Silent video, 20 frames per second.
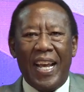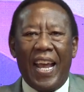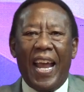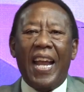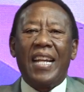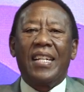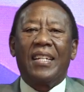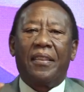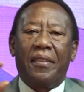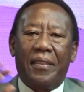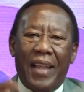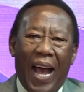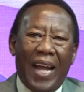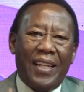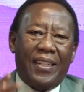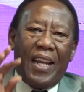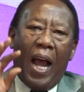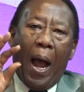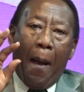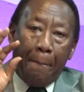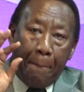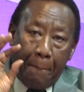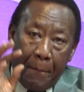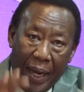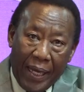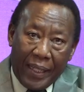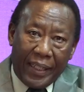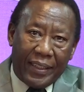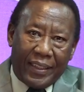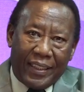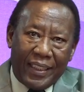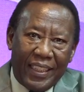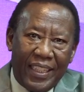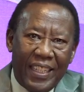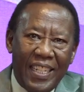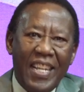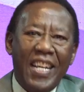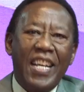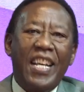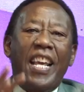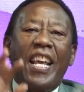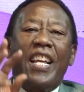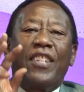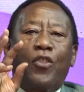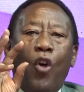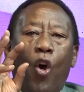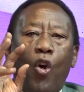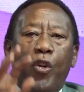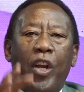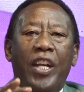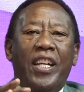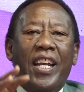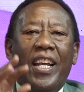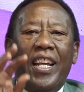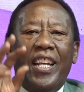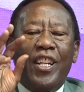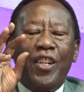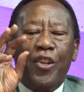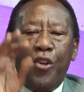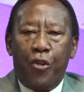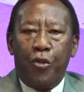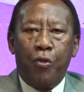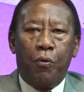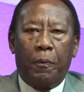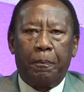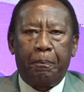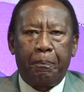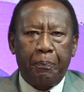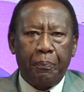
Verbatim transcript: and that ability is already in you.